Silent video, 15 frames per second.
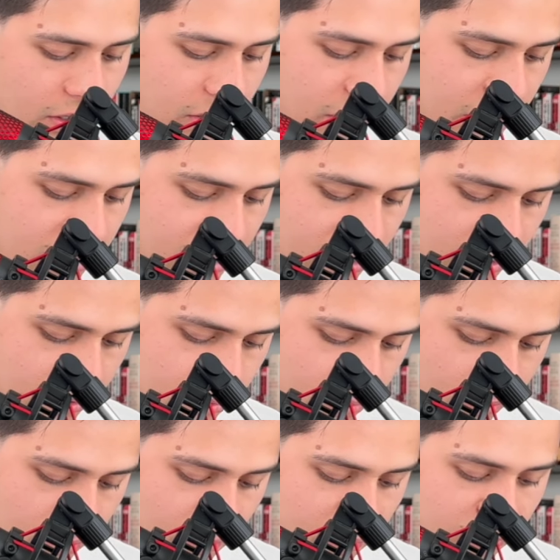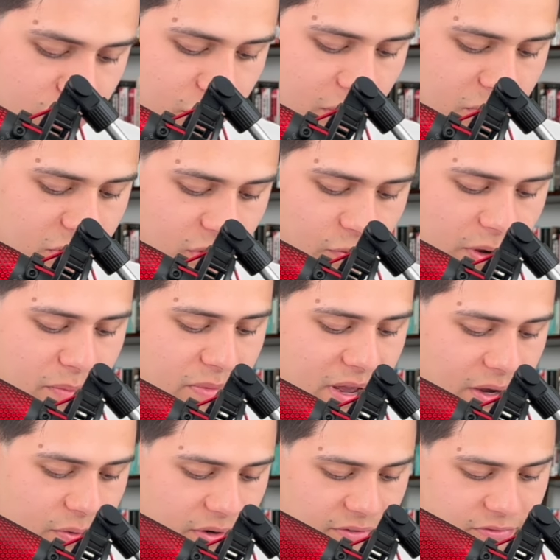this is sort of the prescription we
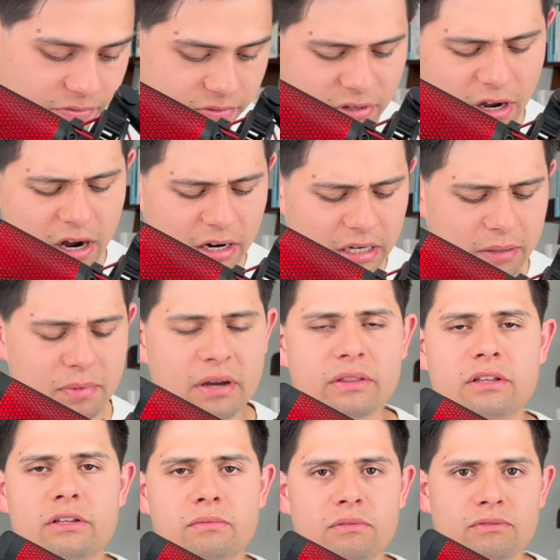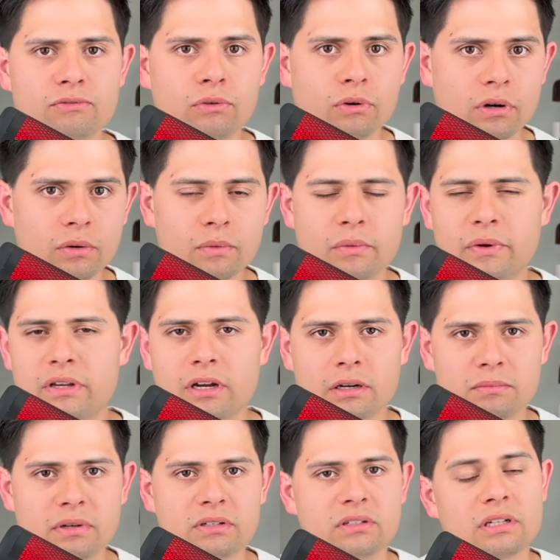make. We've talked about this before when we talked
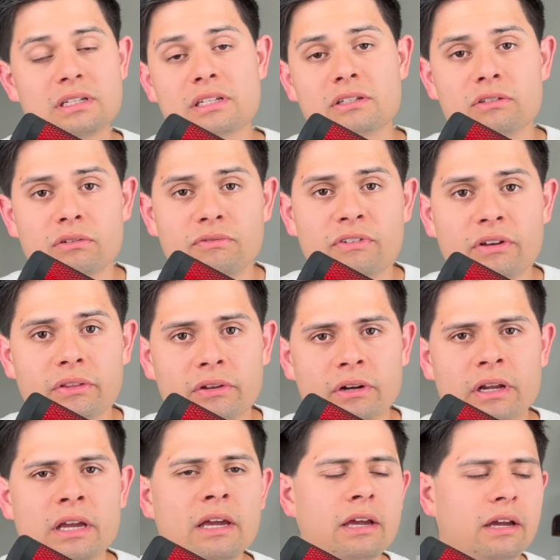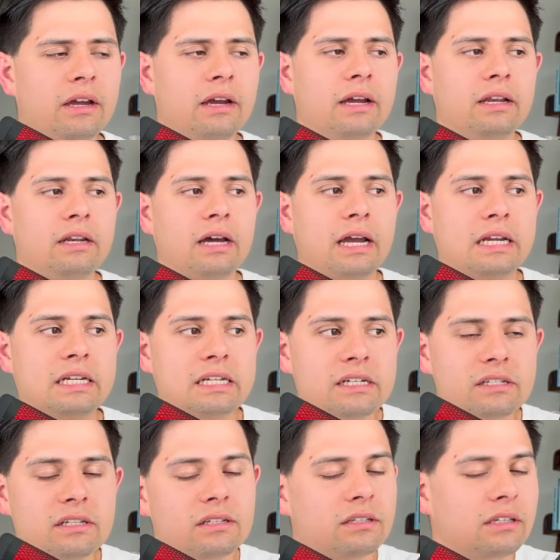about statistical field theory, and
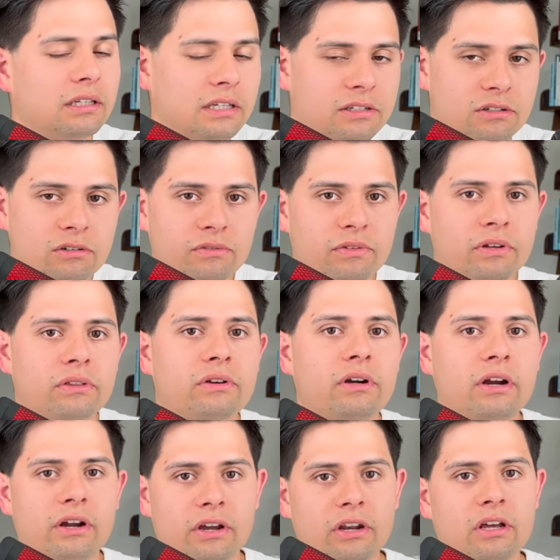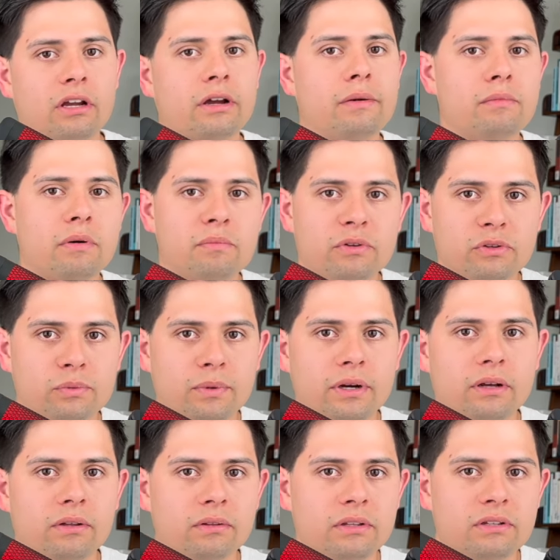ideas in statistical field theory are going to come up as
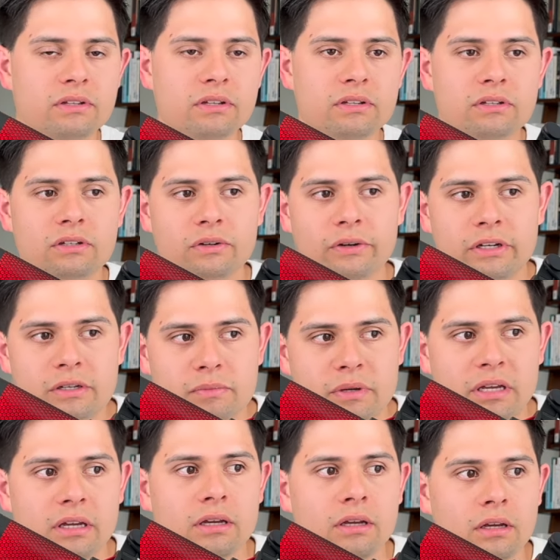well. This is going to be,